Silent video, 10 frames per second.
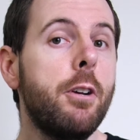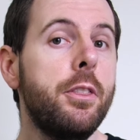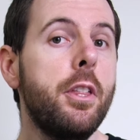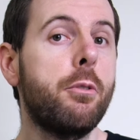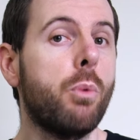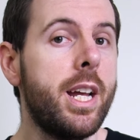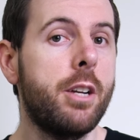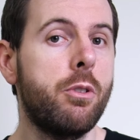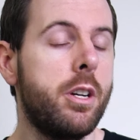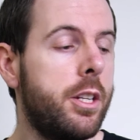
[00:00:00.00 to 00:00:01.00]
got the
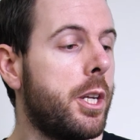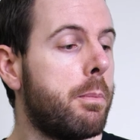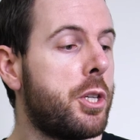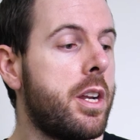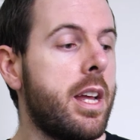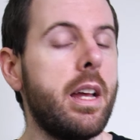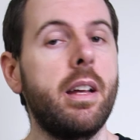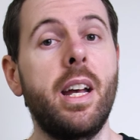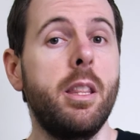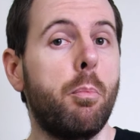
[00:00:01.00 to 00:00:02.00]
300Hz option here,
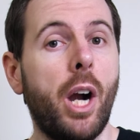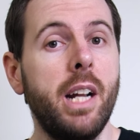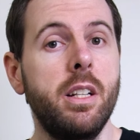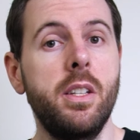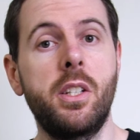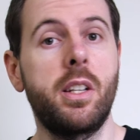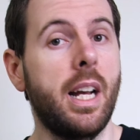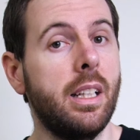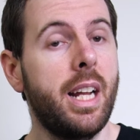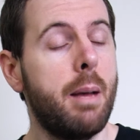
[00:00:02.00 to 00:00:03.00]
and the brightness,
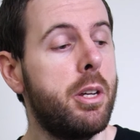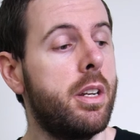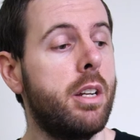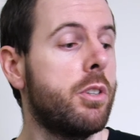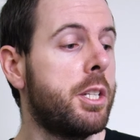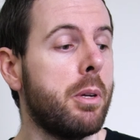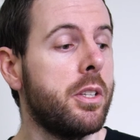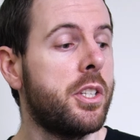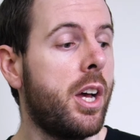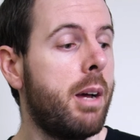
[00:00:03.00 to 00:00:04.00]
color gamut, and
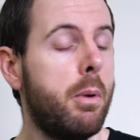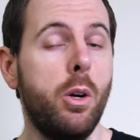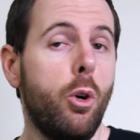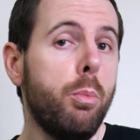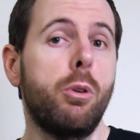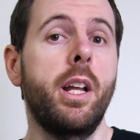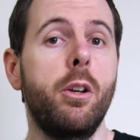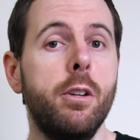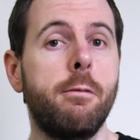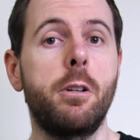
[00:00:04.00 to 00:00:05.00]
response time are all pretty
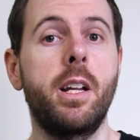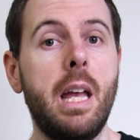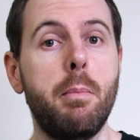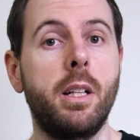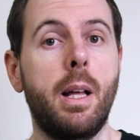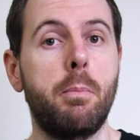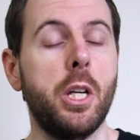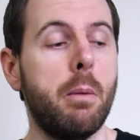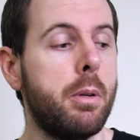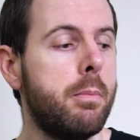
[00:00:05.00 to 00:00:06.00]
good for a gaming
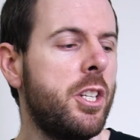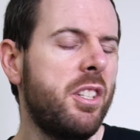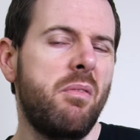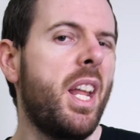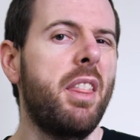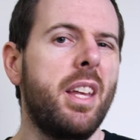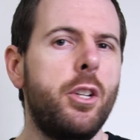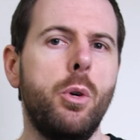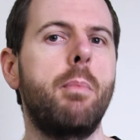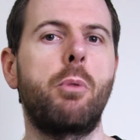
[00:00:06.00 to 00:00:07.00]
laptop, just nothing
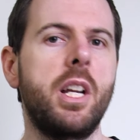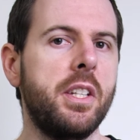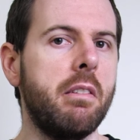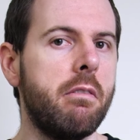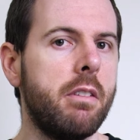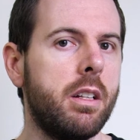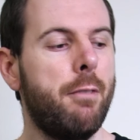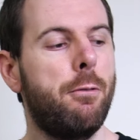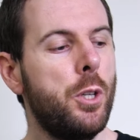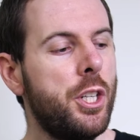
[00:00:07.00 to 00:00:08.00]
too impressive.
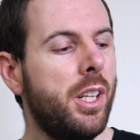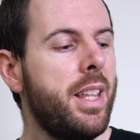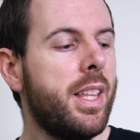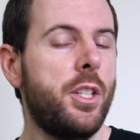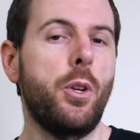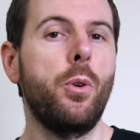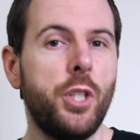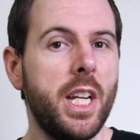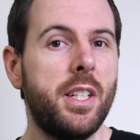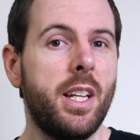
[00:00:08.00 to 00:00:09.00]
Unfortunately, there's no
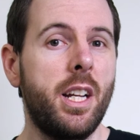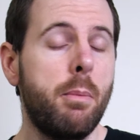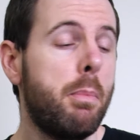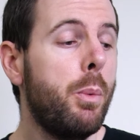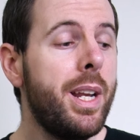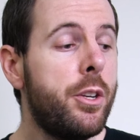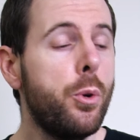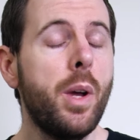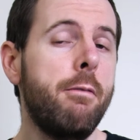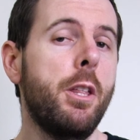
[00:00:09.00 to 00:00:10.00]
G-Sync, but we do
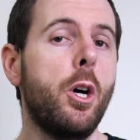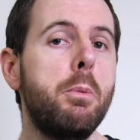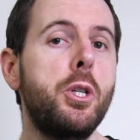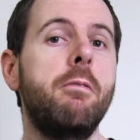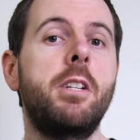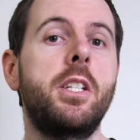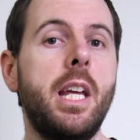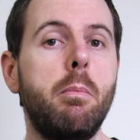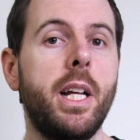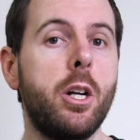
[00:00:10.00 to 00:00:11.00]
have the option of
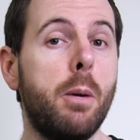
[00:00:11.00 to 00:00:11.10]
disabling